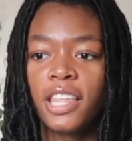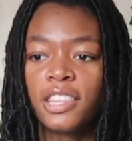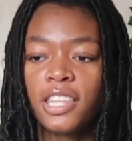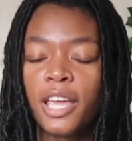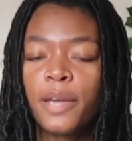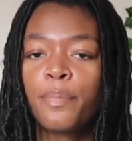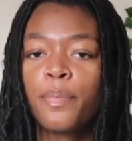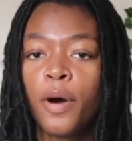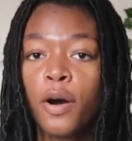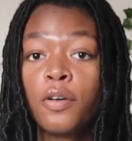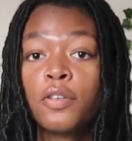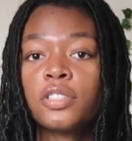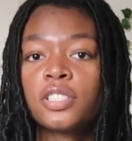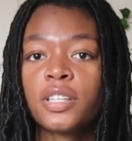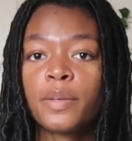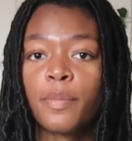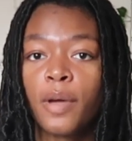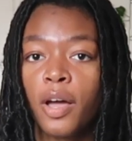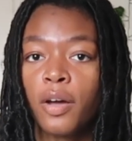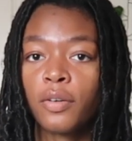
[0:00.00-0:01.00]
And they post
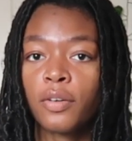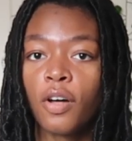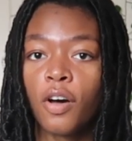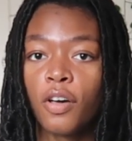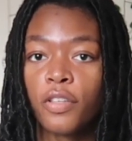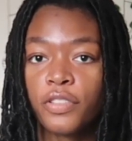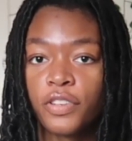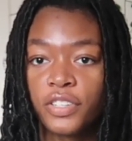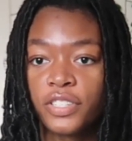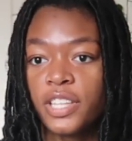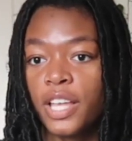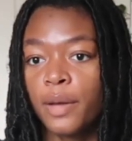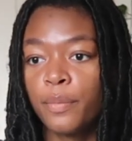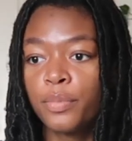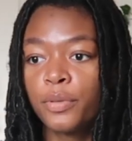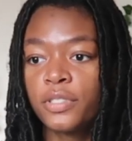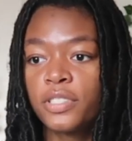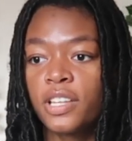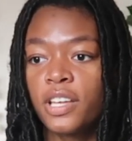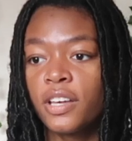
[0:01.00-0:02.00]
about all their
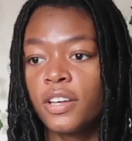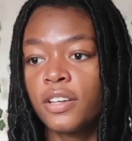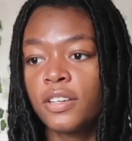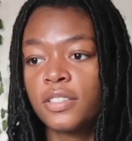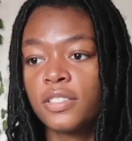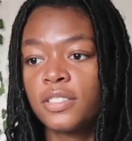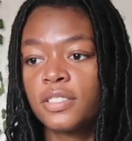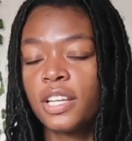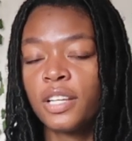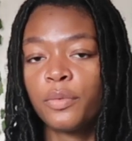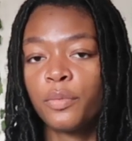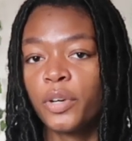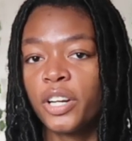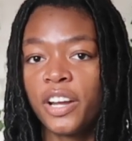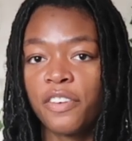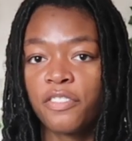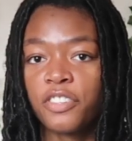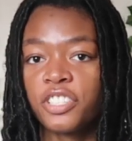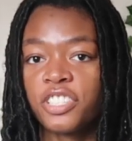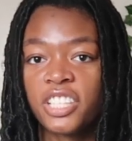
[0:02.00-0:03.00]
sample sales in
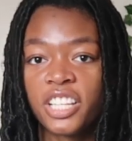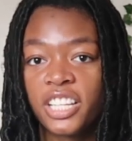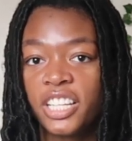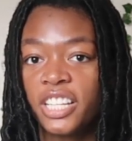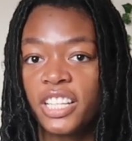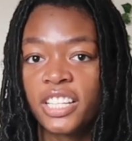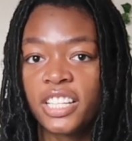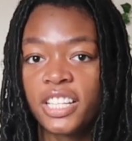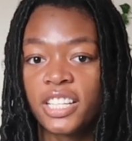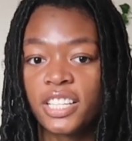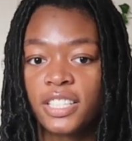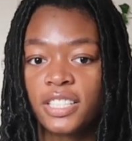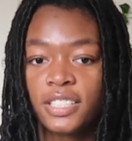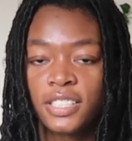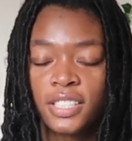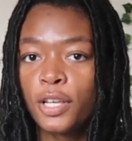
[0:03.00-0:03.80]
whatever city it is.